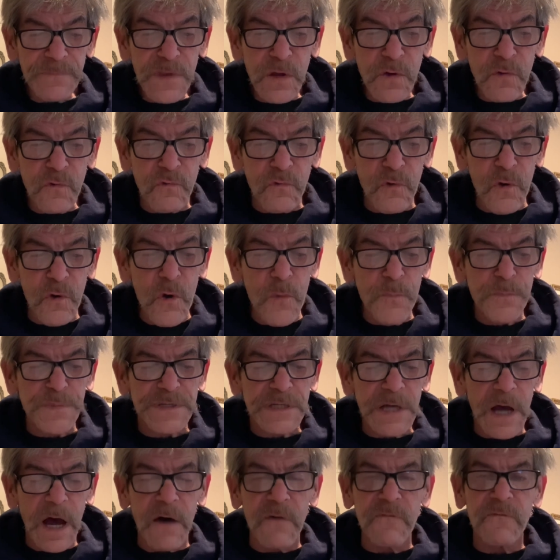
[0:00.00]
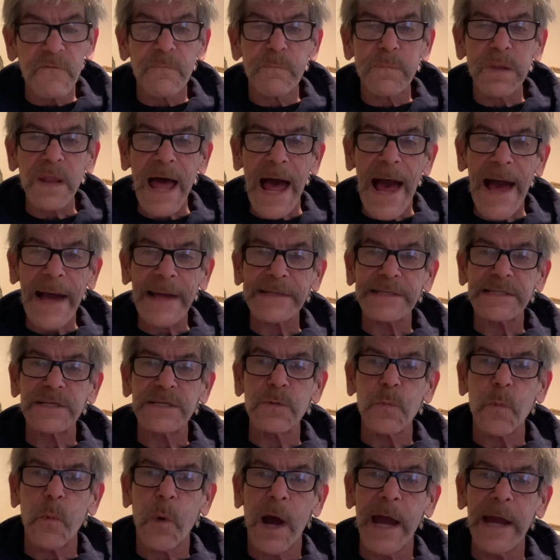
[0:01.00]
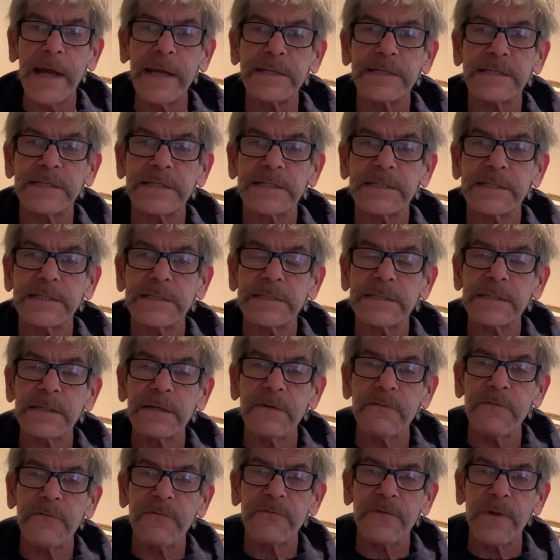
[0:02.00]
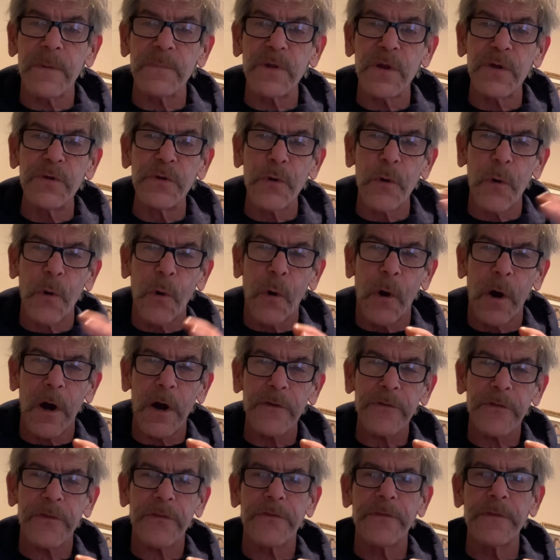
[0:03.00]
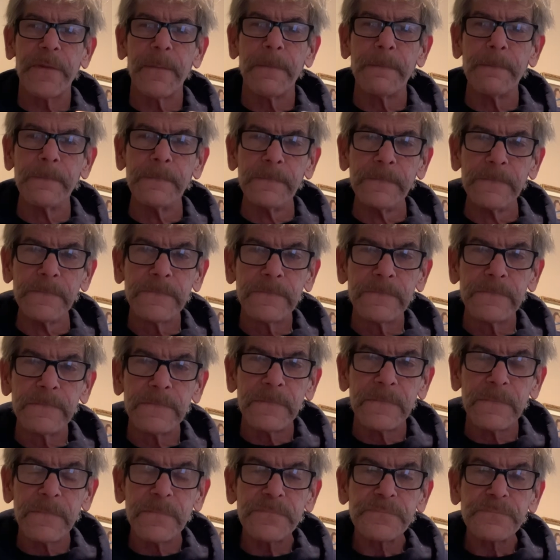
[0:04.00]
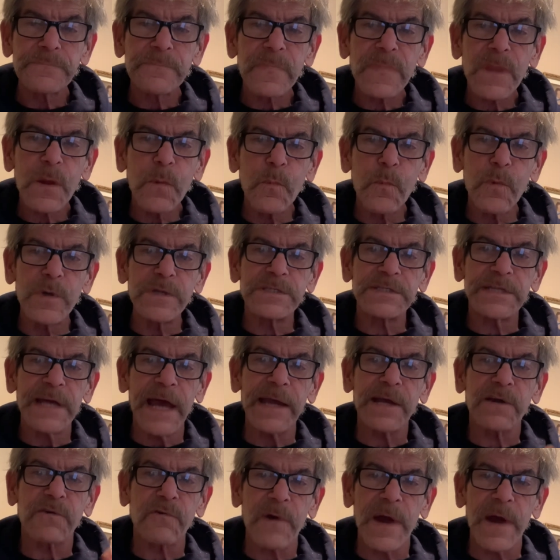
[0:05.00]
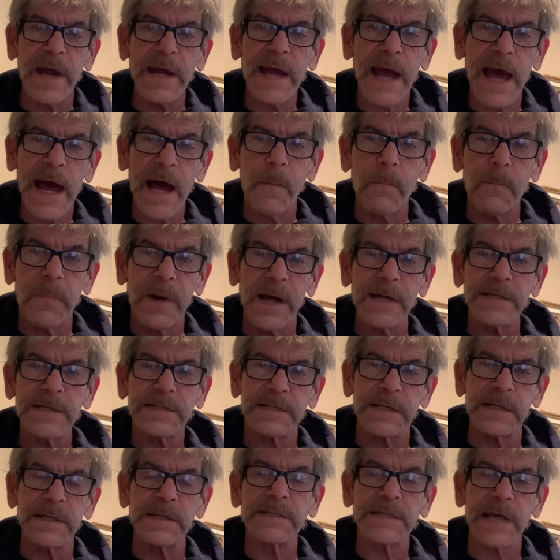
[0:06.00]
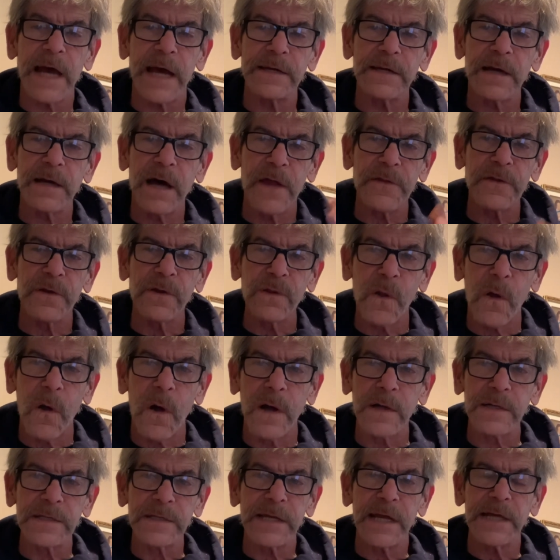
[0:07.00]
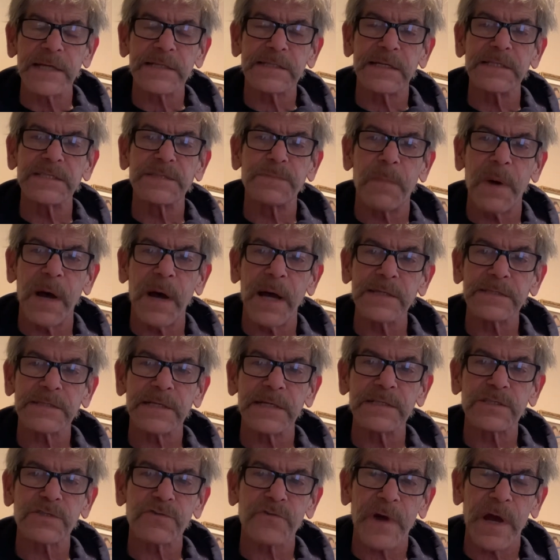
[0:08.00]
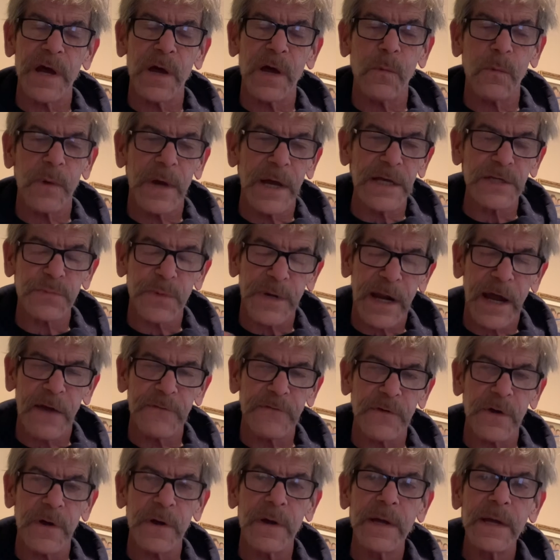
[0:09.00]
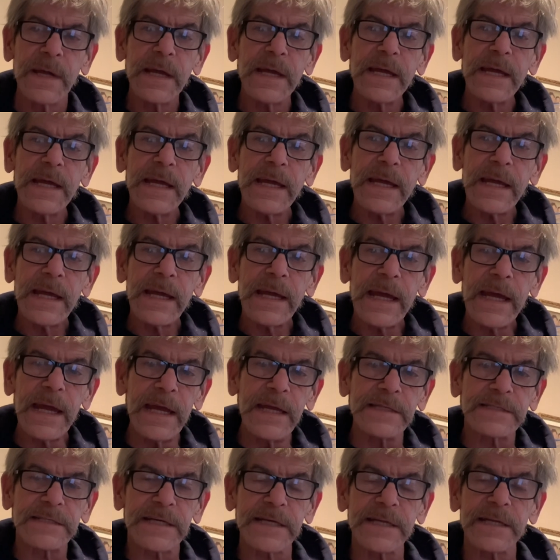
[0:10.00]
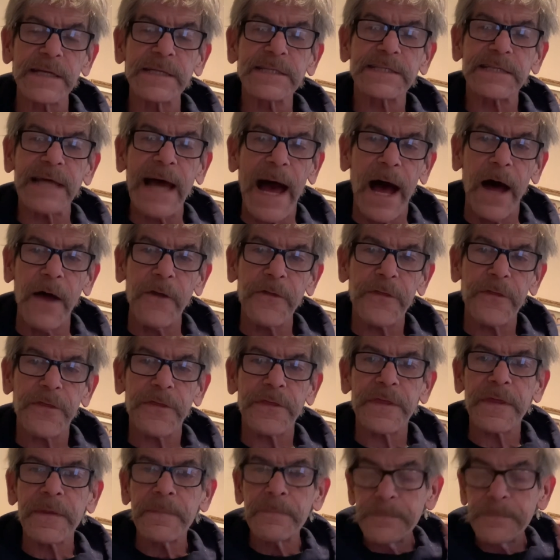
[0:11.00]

groups of blacks and whites from the North would take Greyhound buses and other long distance buses, trailways, whatever, into the South.